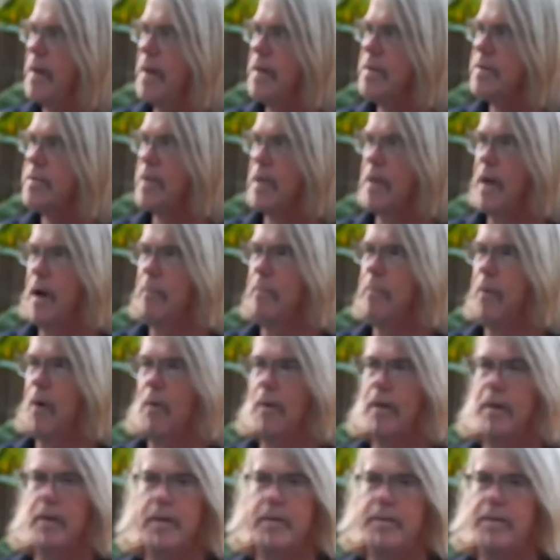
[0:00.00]
King said, I
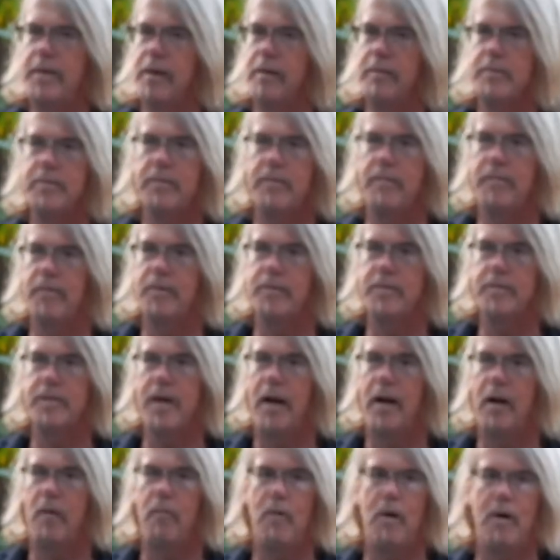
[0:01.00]
broke into tears the first
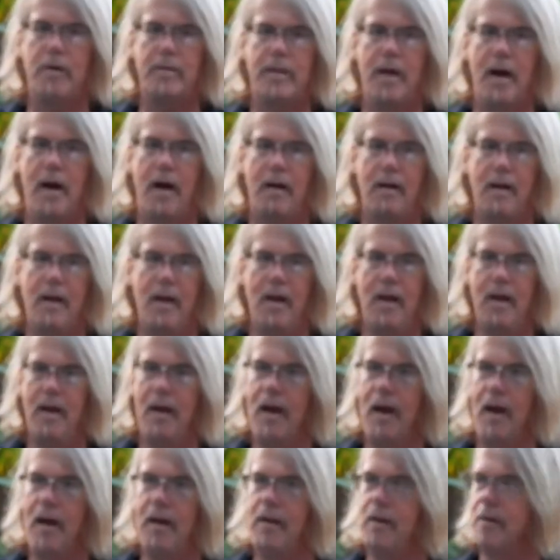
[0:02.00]
night I walked out,
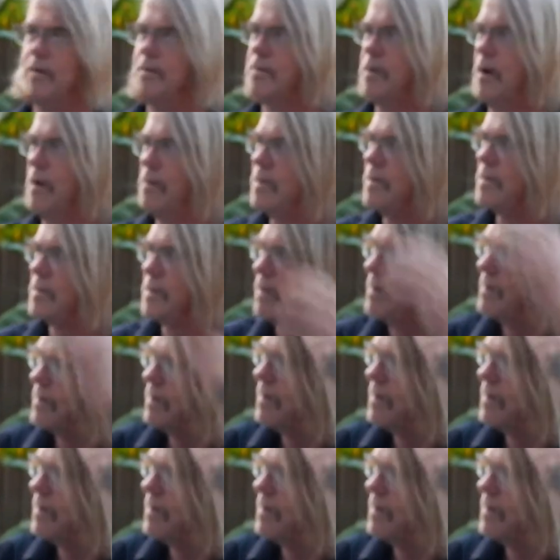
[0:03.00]
and there's all these little,